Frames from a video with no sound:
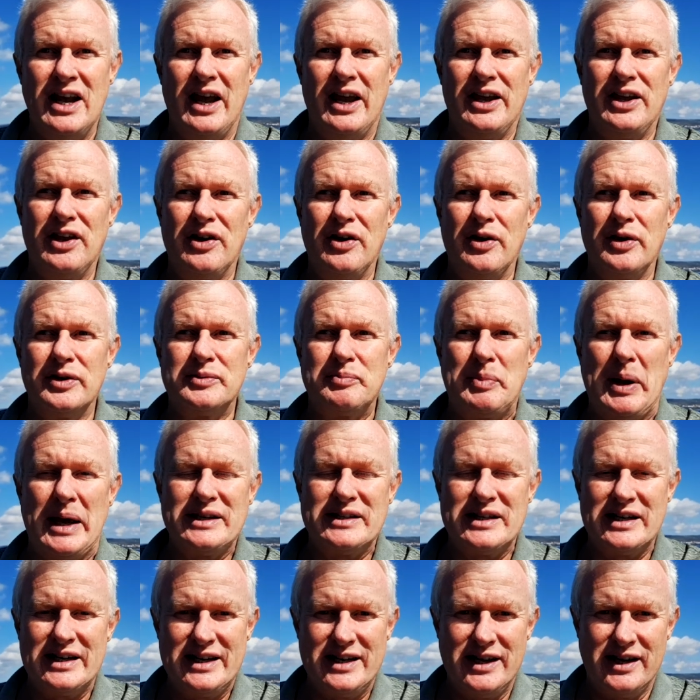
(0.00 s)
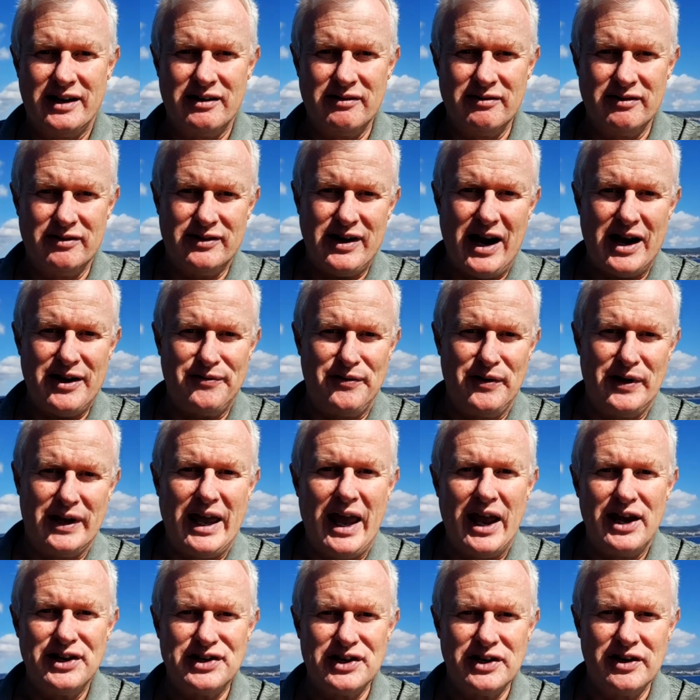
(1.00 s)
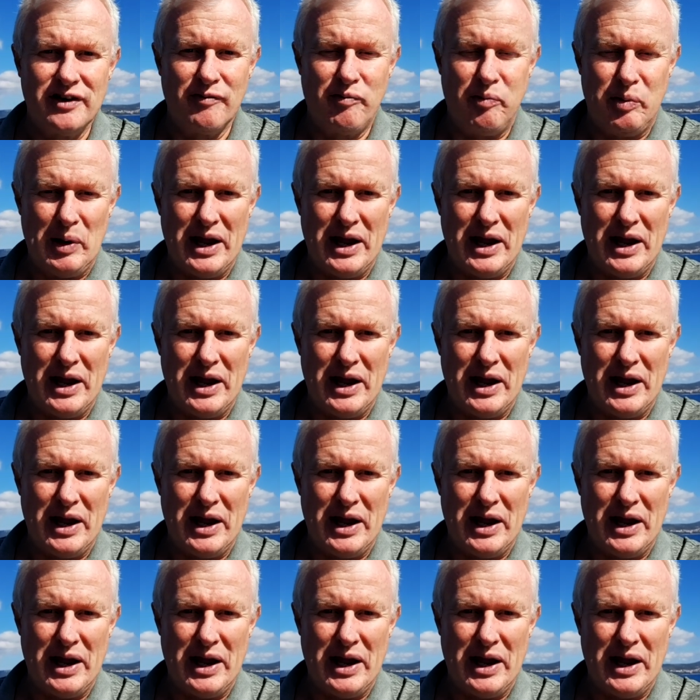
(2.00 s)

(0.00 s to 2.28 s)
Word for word: you know, it's basically gratification of